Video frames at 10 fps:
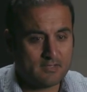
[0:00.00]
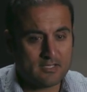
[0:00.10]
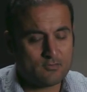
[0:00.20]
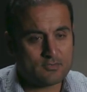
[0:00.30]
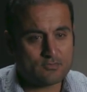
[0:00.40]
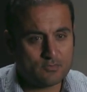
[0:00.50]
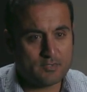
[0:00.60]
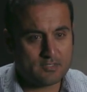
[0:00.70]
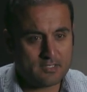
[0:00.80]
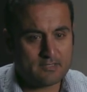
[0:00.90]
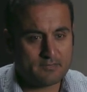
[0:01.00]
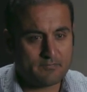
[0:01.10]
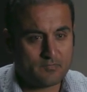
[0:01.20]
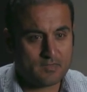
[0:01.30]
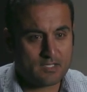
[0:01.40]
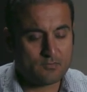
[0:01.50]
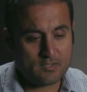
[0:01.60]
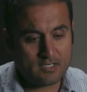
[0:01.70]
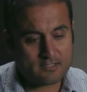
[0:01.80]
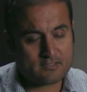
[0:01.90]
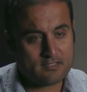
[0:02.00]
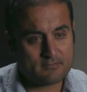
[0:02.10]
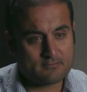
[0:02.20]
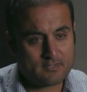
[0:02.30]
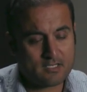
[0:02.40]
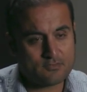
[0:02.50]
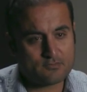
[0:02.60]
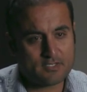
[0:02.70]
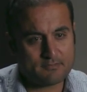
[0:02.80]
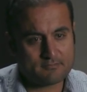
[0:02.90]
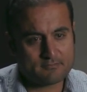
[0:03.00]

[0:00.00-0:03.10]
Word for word: Like, what should we tell them? That we lost a country.